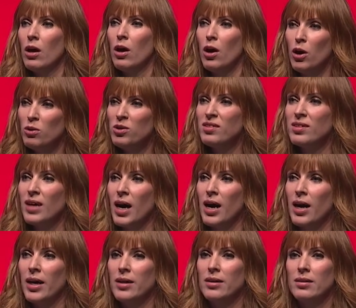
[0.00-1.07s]
Whose
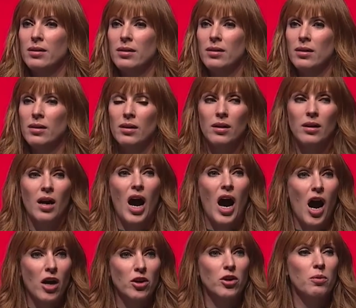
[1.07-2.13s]
side
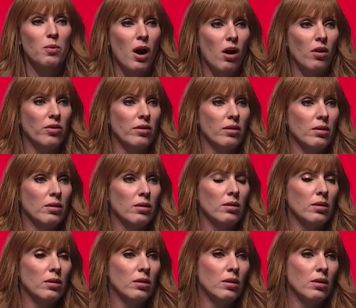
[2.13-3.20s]
are you on?
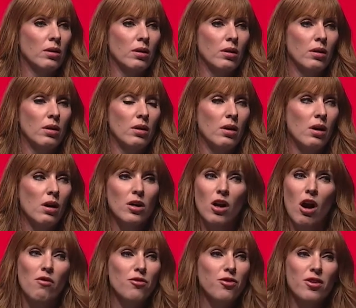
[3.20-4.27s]

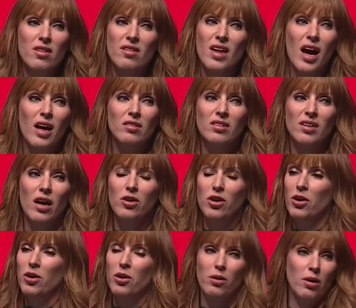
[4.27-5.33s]
Conference, I'll tell
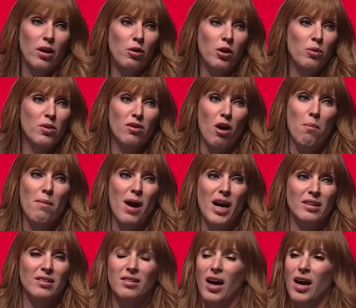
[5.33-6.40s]
you who, was on my
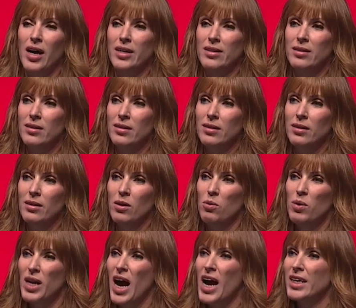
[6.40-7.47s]
side
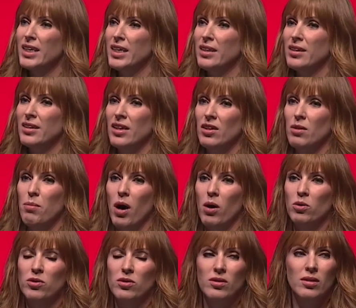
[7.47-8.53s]
when I needed it the
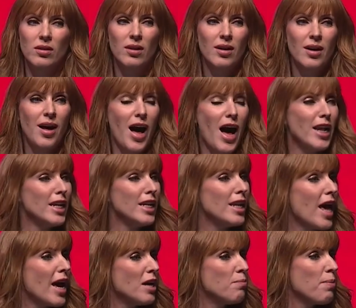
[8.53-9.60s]
most. A
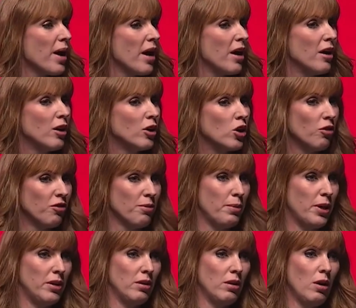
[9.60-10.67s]
Labour
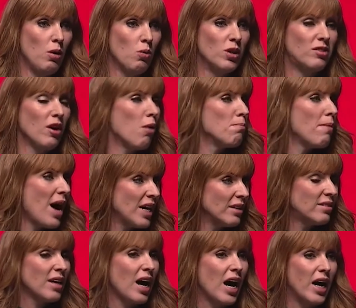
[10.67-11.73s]
government was on my
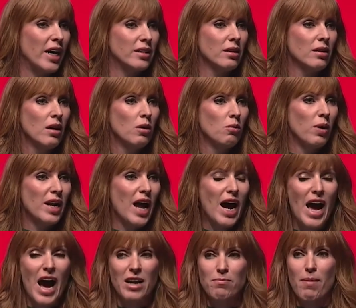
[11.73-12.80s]
side when I
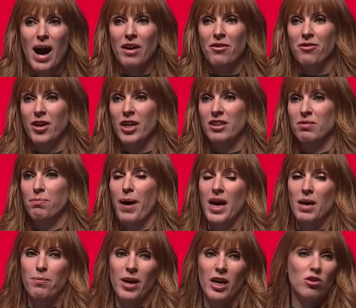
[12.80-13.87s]
had my first
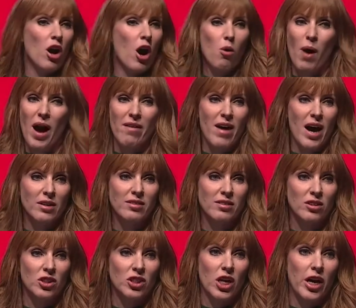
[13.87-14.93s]
baby and nowhere else
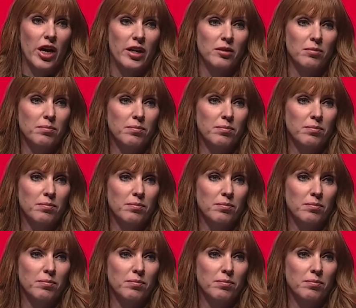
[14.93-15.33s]
to turn.